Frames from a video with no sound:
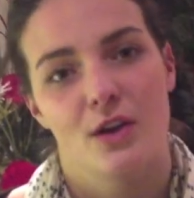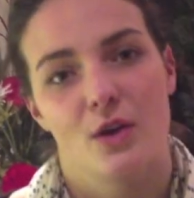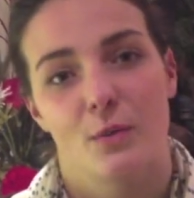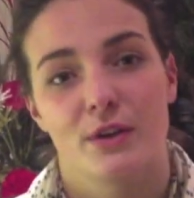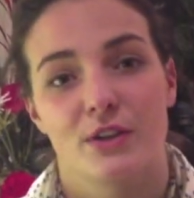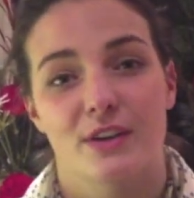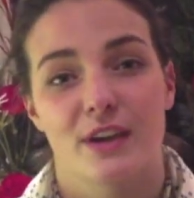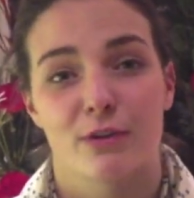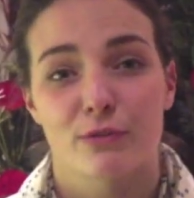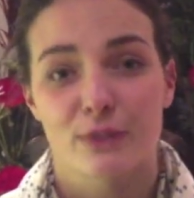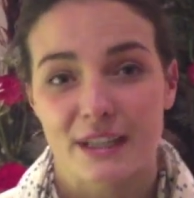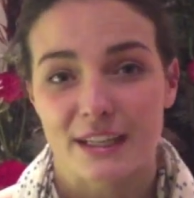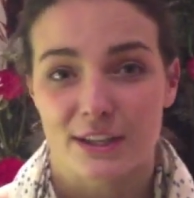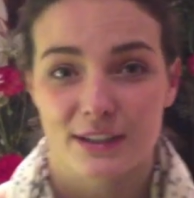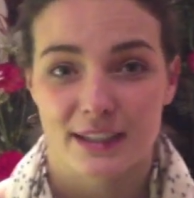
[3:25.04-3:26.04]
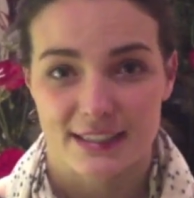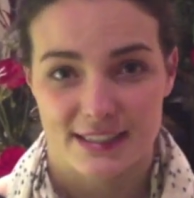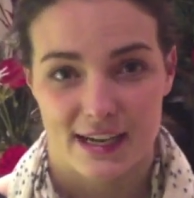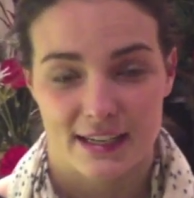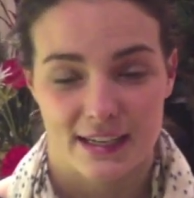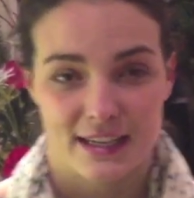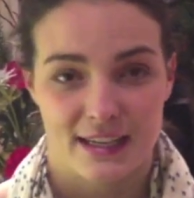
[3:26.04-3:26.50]
When you get really good at
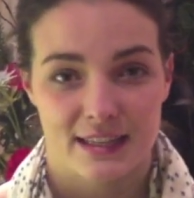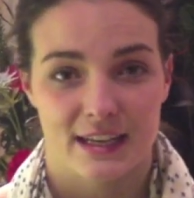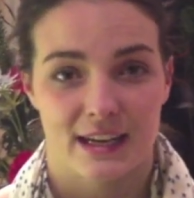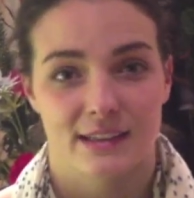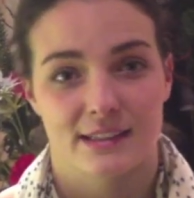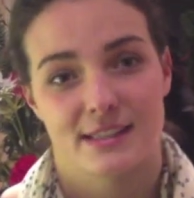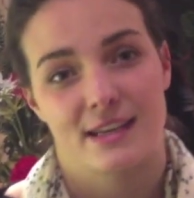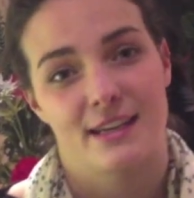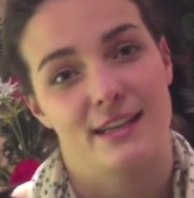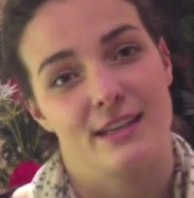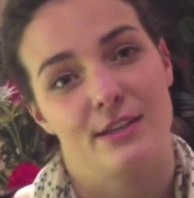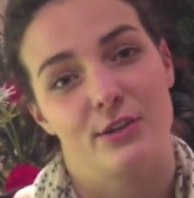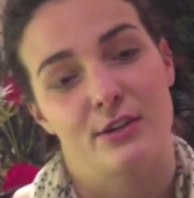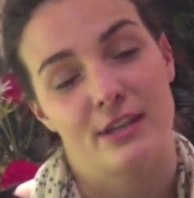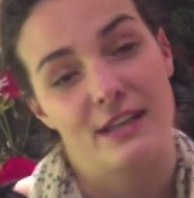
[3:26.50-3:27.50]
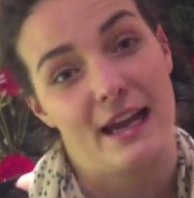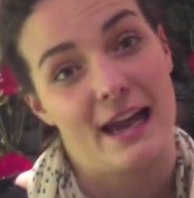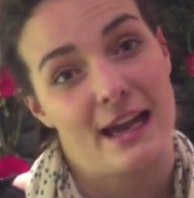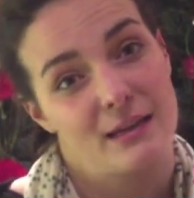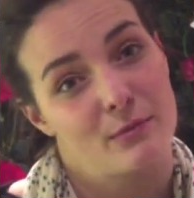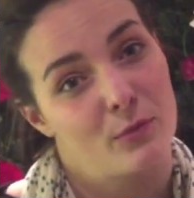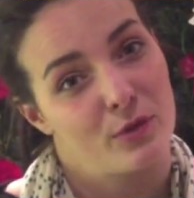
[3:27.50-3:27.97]
technique, then I'd say you can
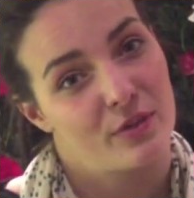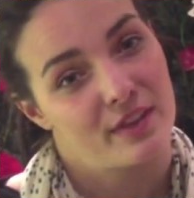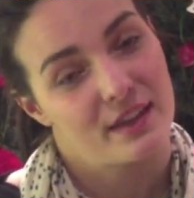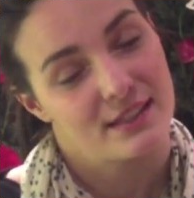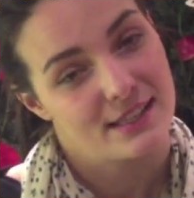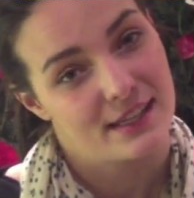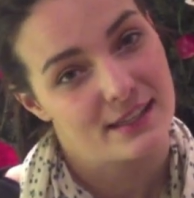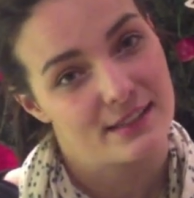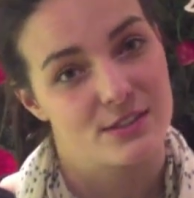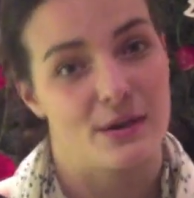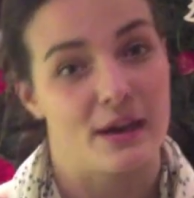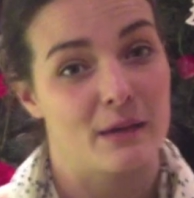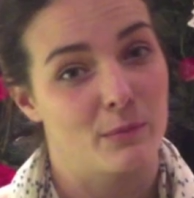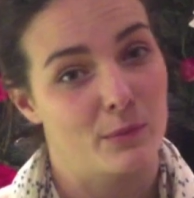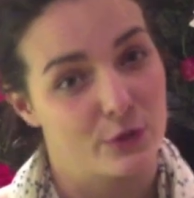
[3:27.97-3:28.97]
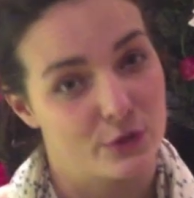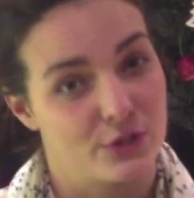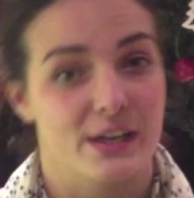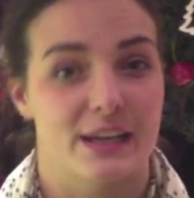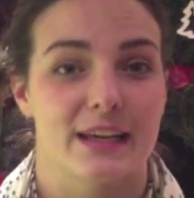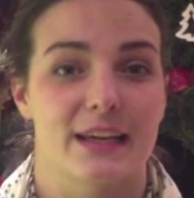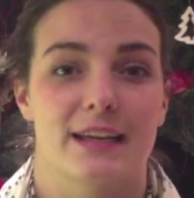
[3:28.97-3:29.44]
add more things in, so add more
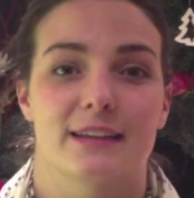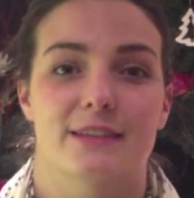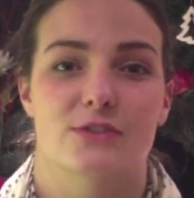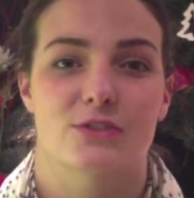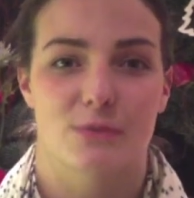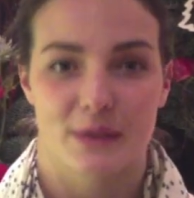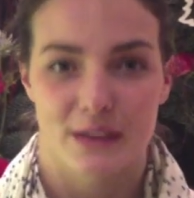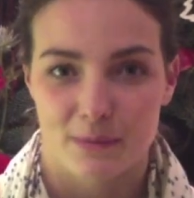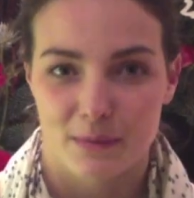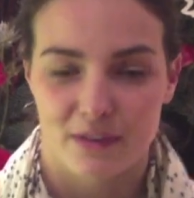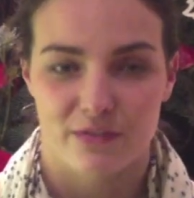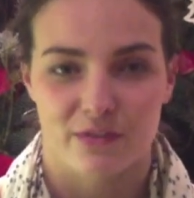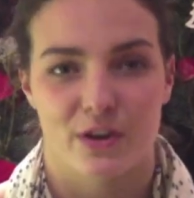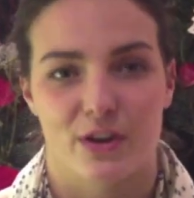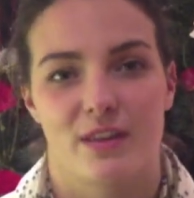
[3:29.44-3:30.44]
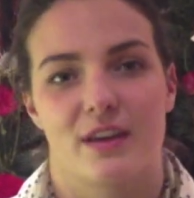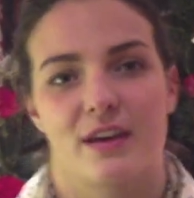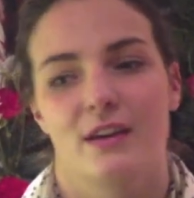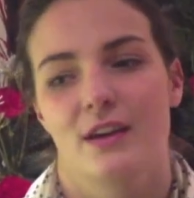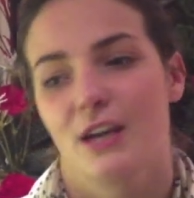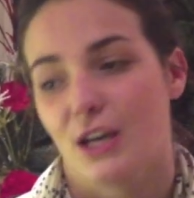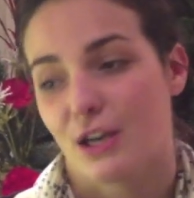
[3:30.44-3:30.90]
training in, swimming a bit further.
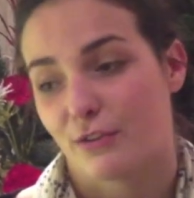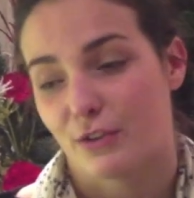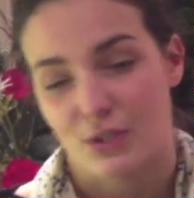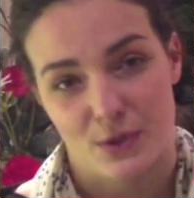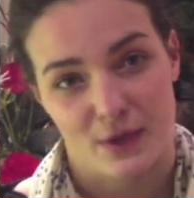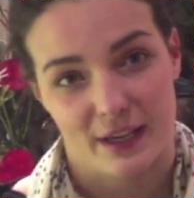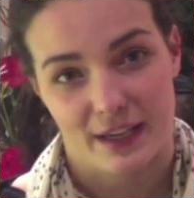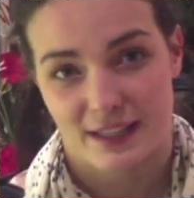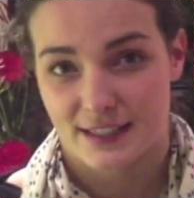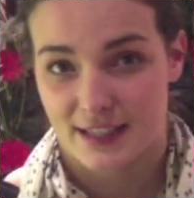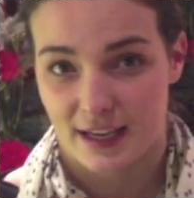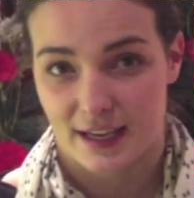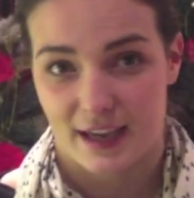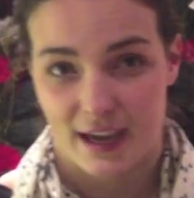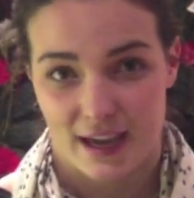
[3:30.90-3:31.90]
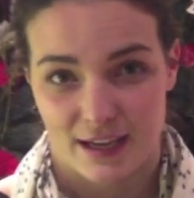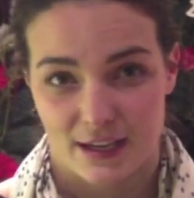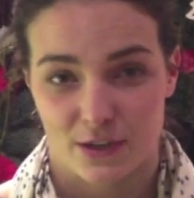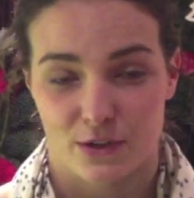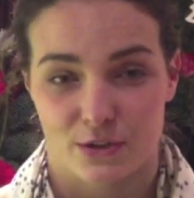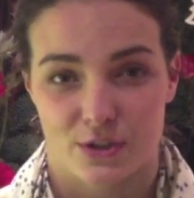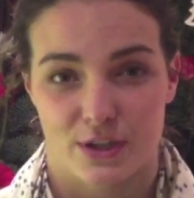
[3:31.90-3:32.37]
If you're doing a
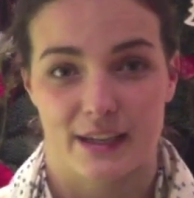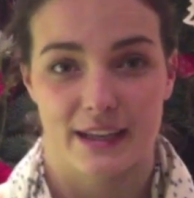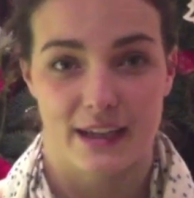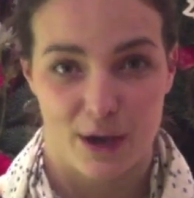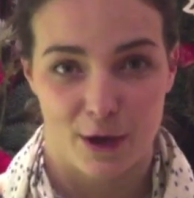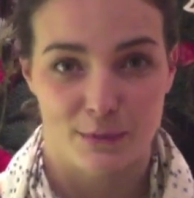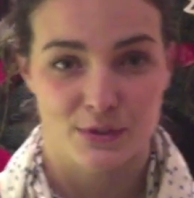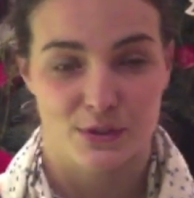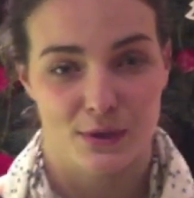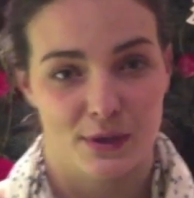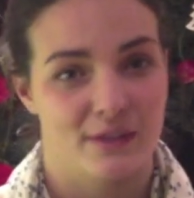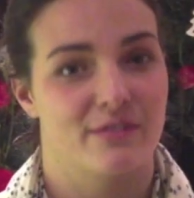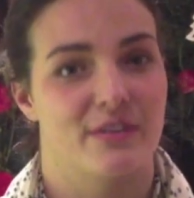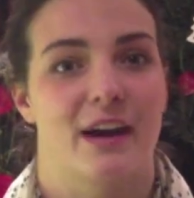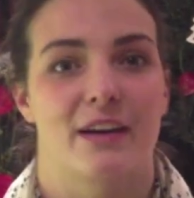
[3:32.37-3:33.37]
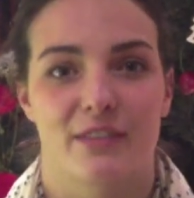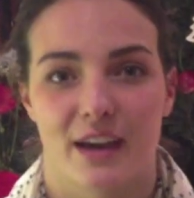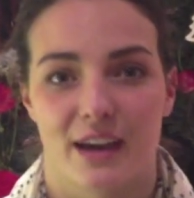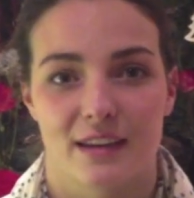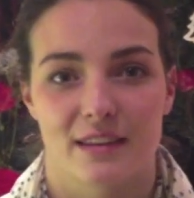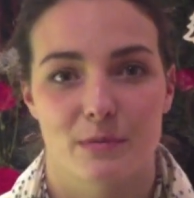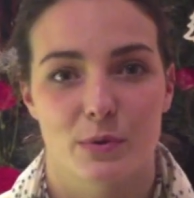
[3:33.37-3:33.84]
10k, try and get up to doing a
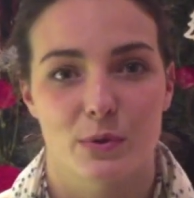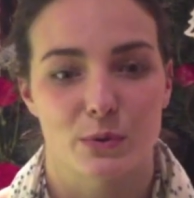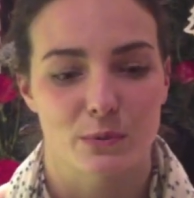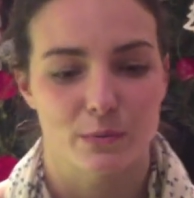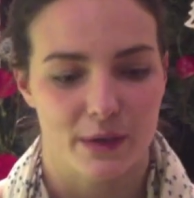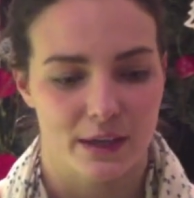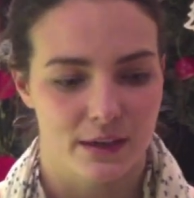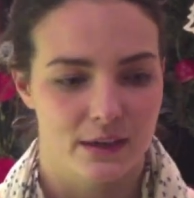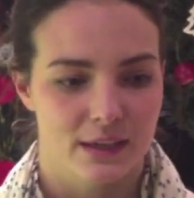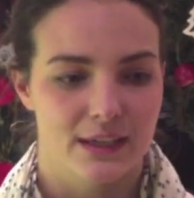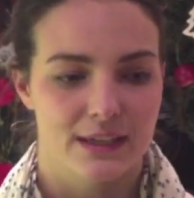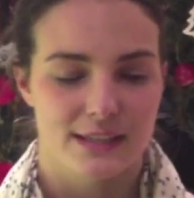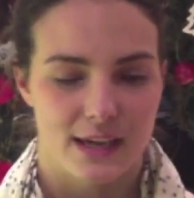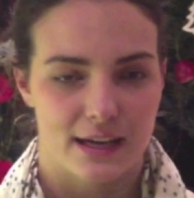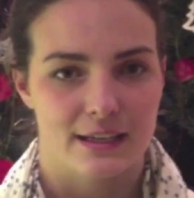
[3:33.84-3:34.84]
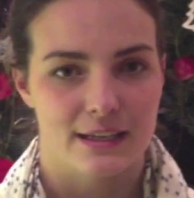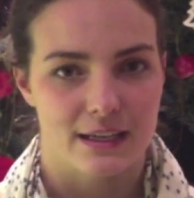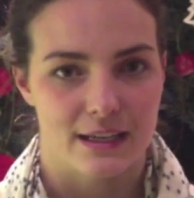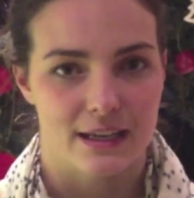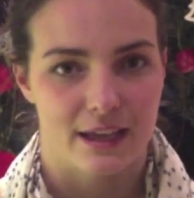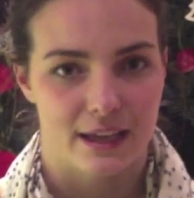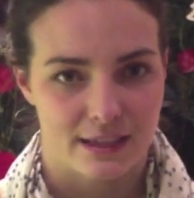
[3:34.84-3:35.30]
5k in the pool, but
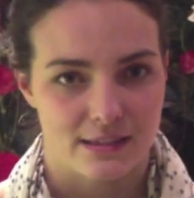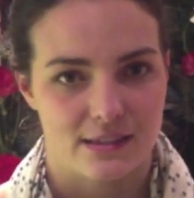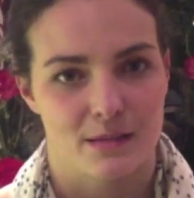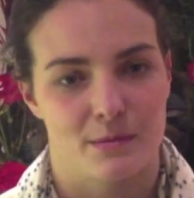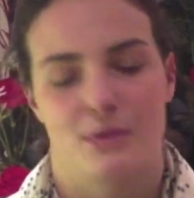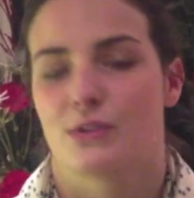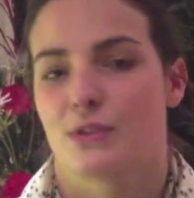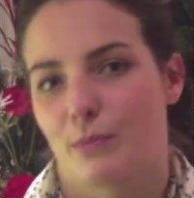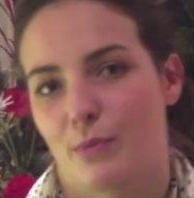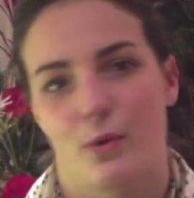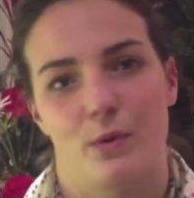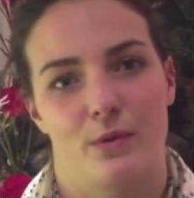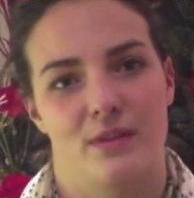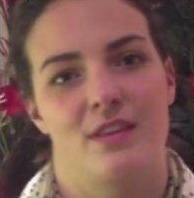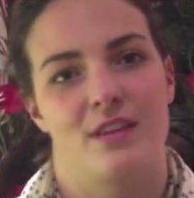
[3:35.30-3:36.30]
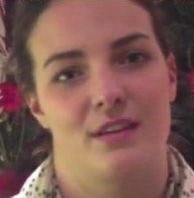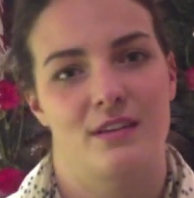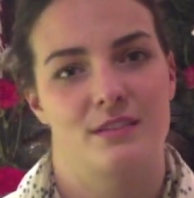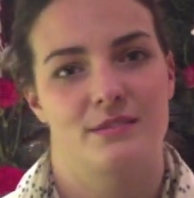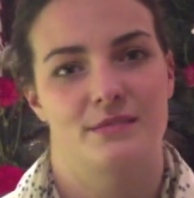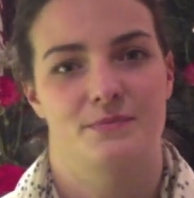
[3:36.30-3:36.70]
technique is the most important thing.